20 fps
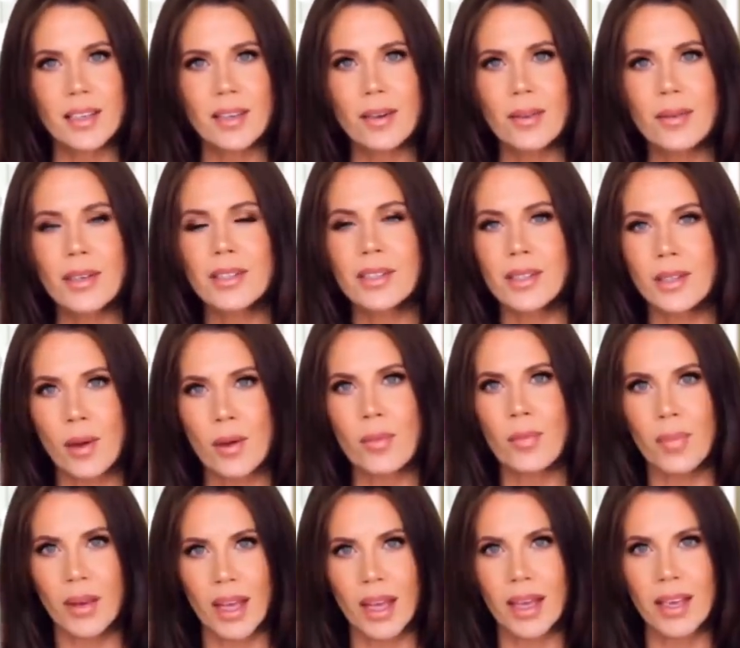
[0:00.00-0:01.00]
ego is so
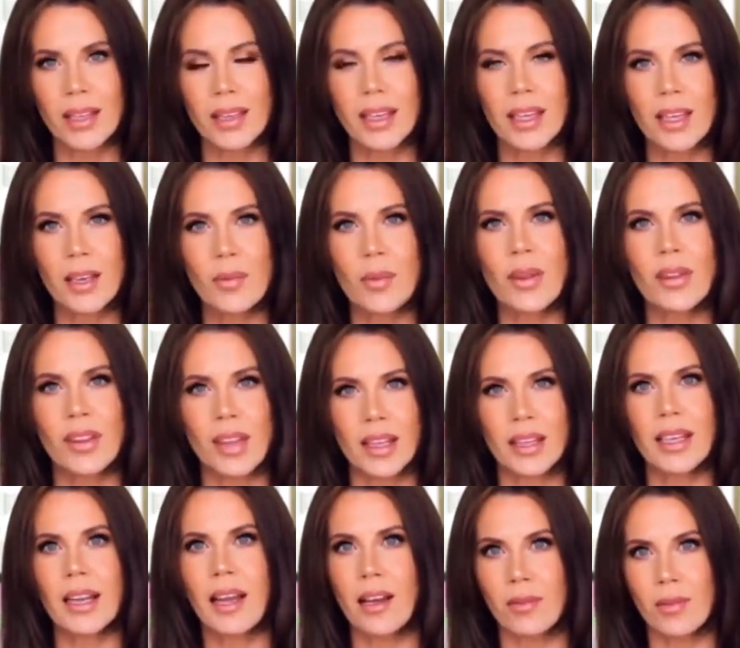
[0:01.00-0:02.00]
big that he will
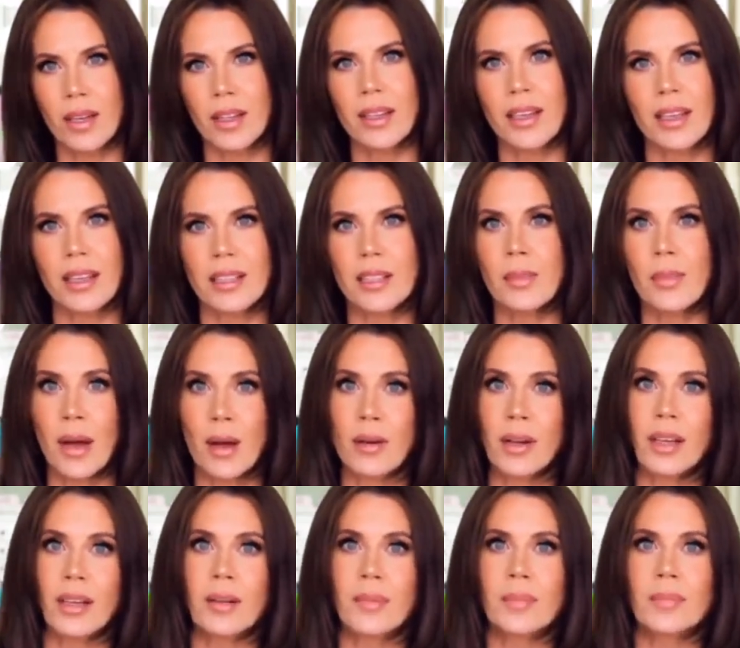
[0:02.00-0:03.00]
think that everything is
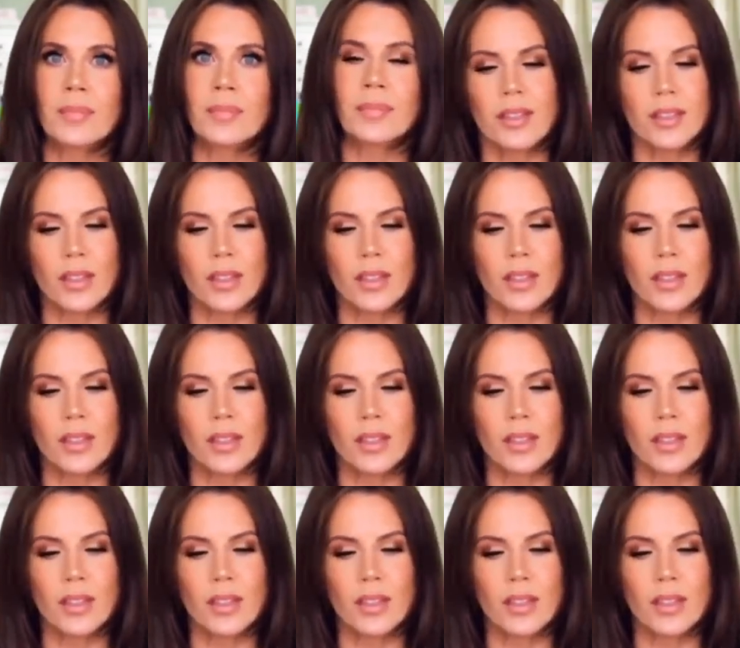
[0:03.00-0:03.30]
about him.